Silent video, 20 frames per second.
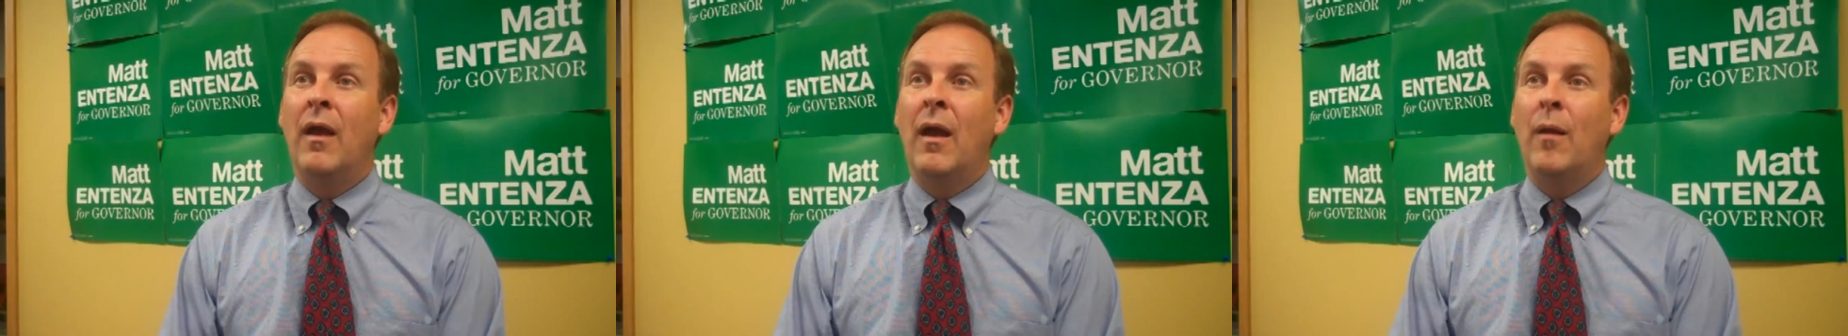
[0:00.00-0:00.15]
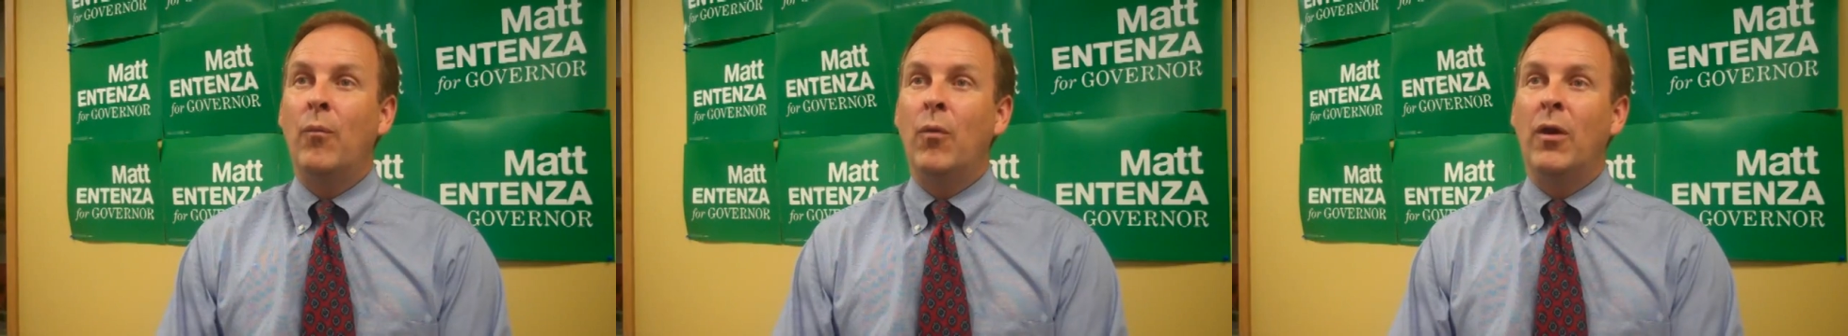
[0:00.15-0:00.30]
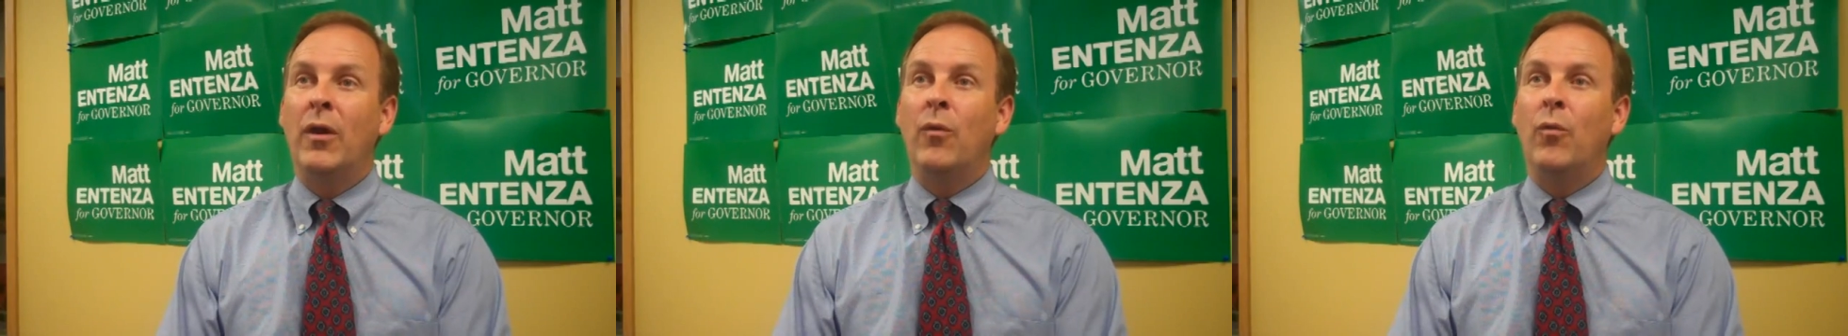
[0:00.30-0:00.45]

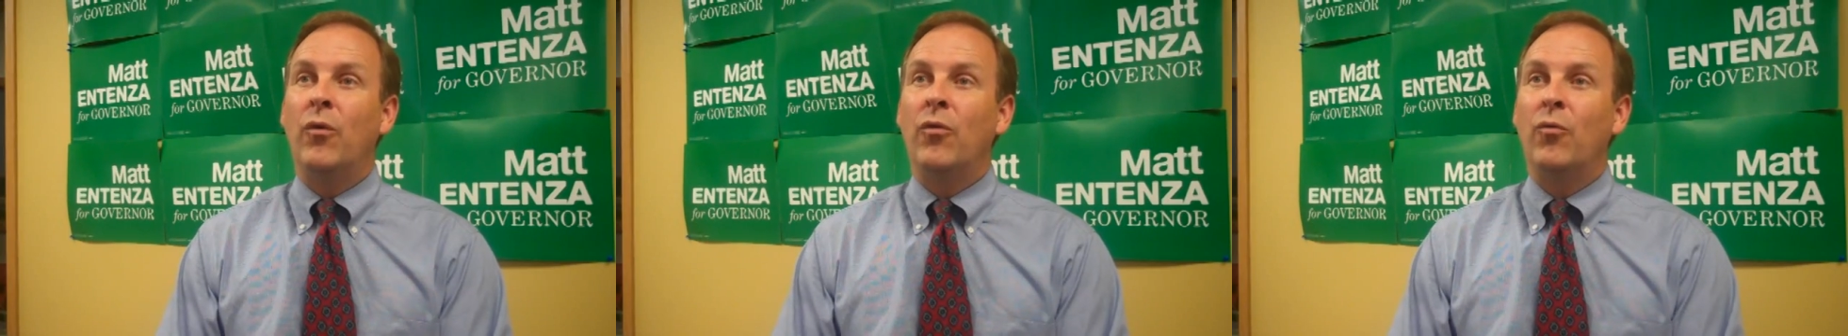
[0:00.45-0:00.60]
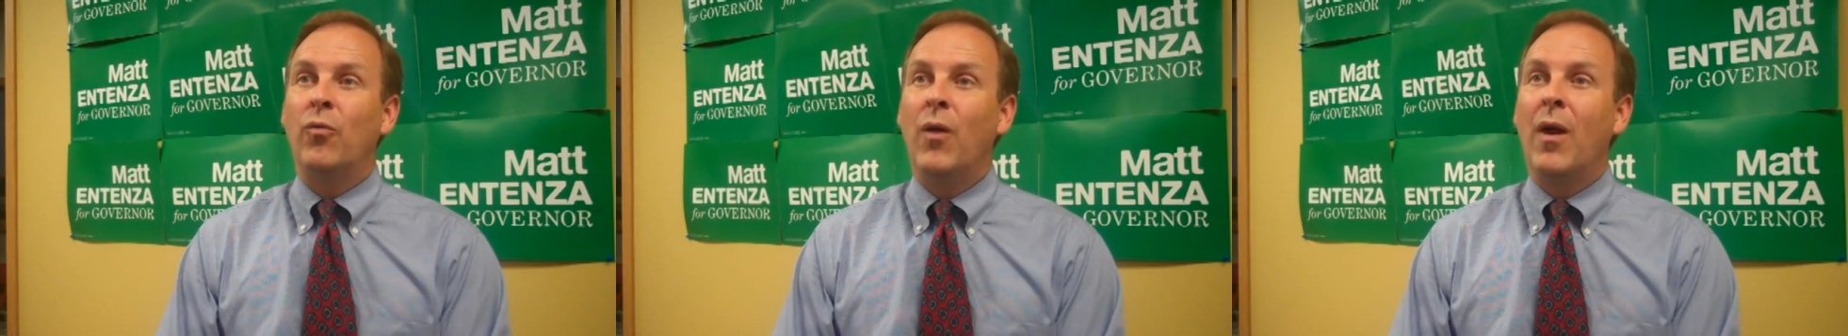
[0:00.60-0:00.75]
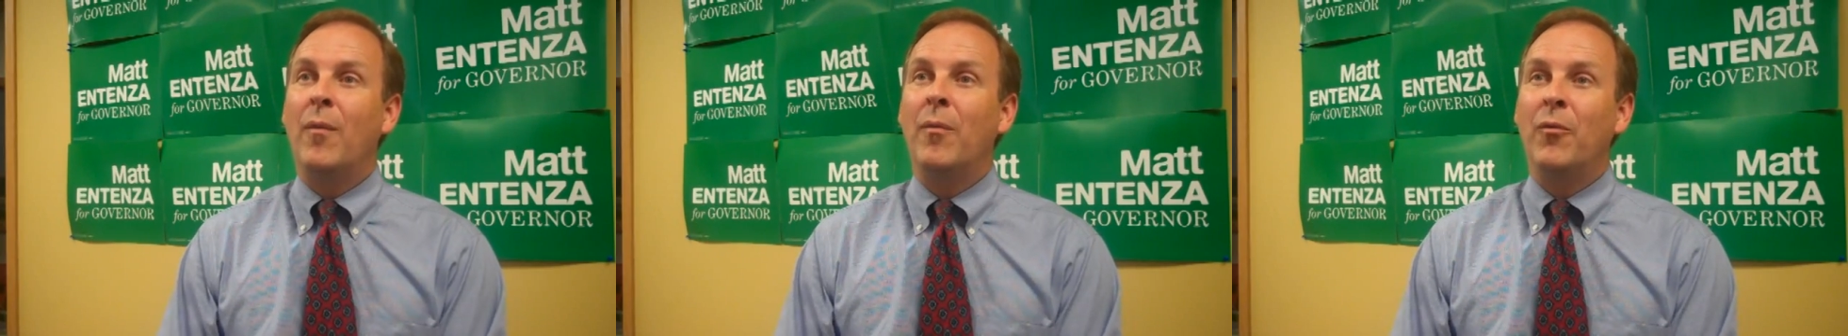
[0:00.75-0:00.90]
I'm running
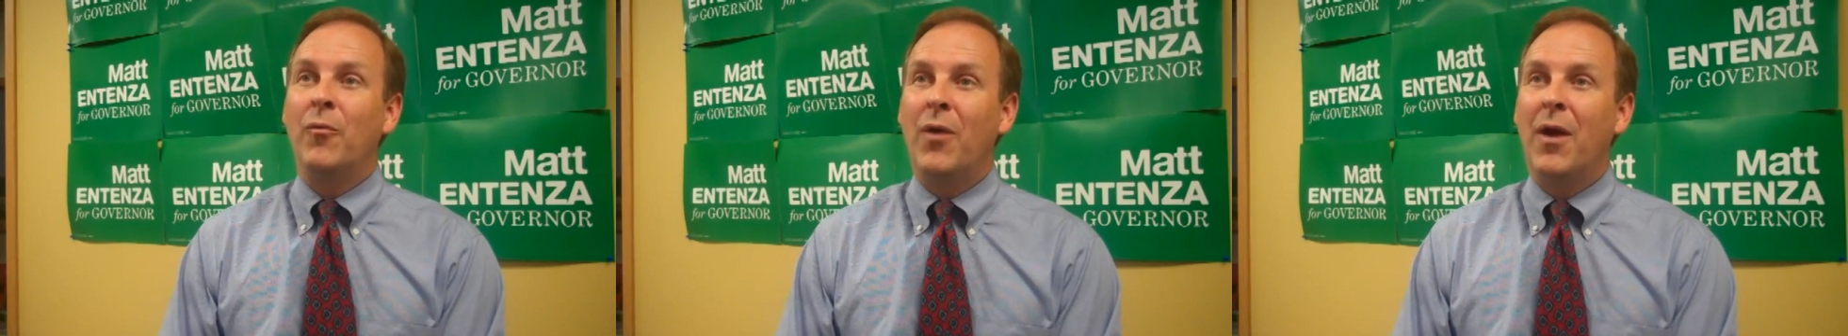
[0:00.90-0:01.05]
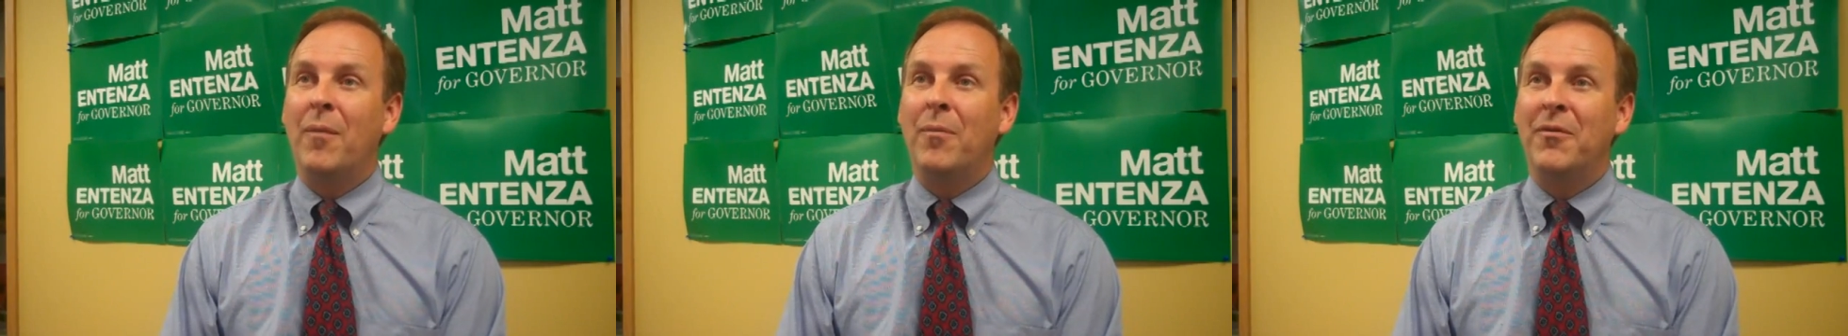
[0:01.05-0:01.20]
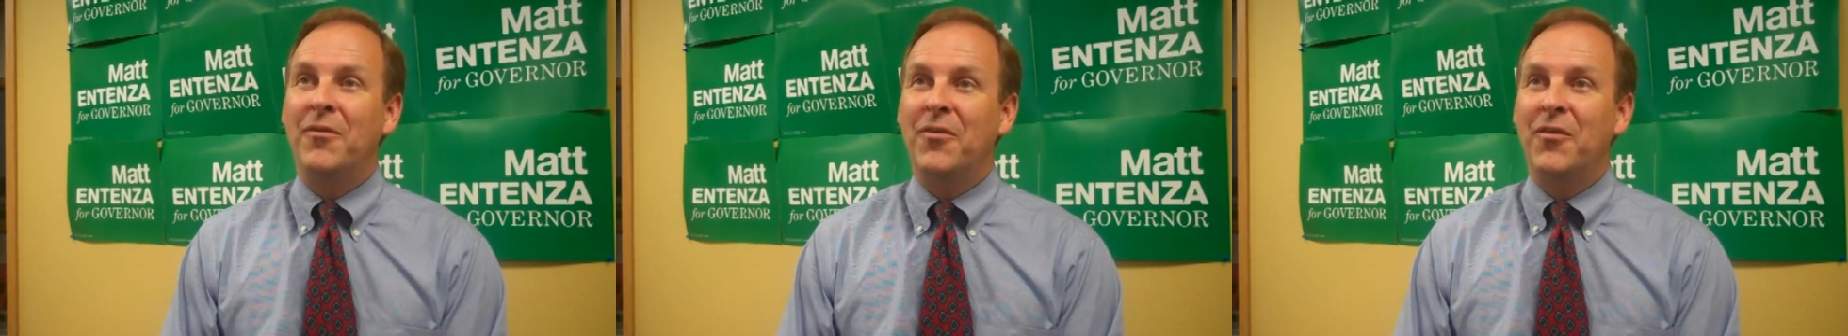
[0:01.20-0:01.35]
with Robin
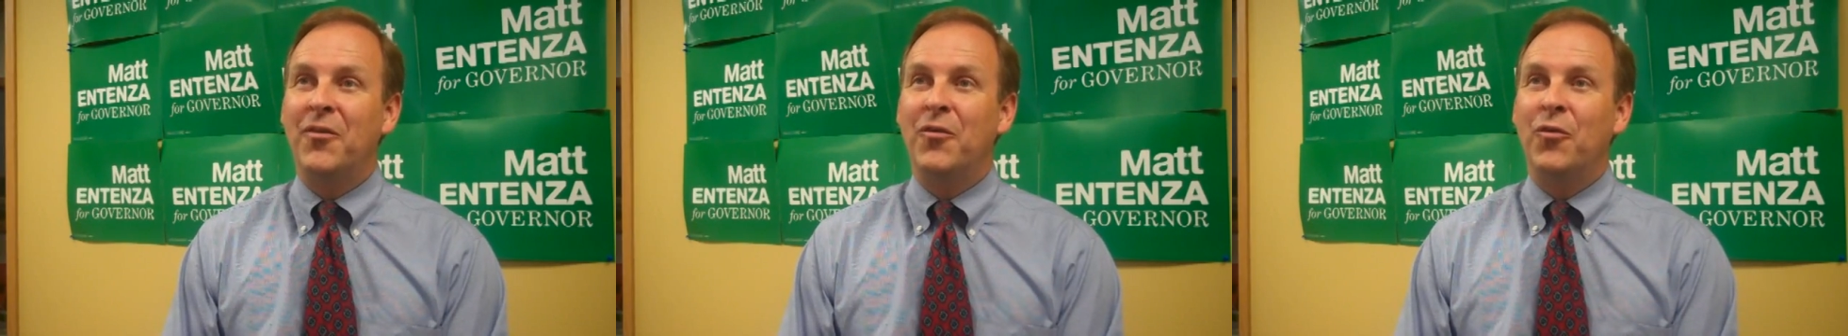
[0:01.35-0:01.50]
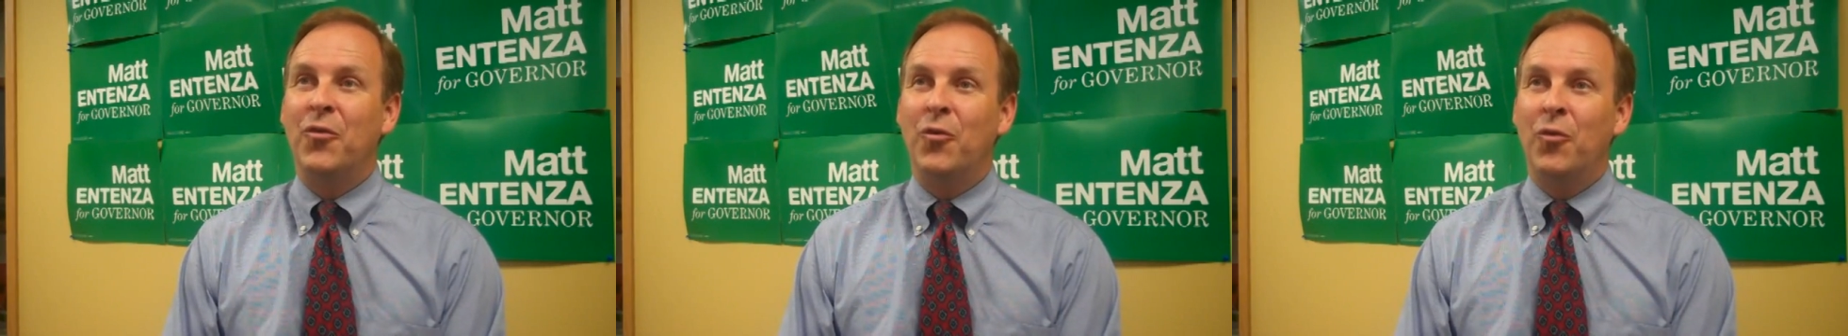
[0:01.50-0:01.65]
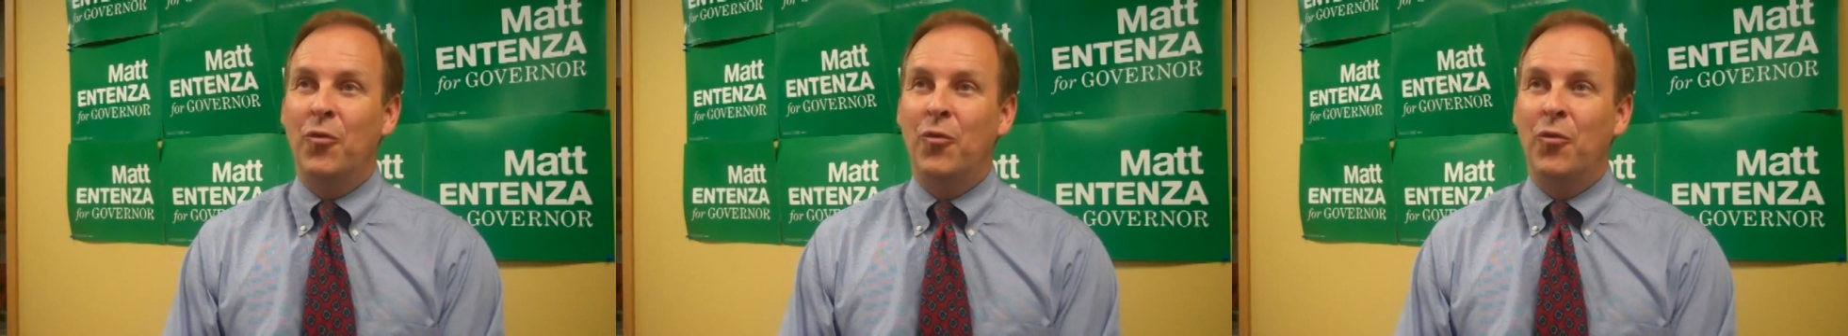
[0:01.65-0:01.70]
Robinson,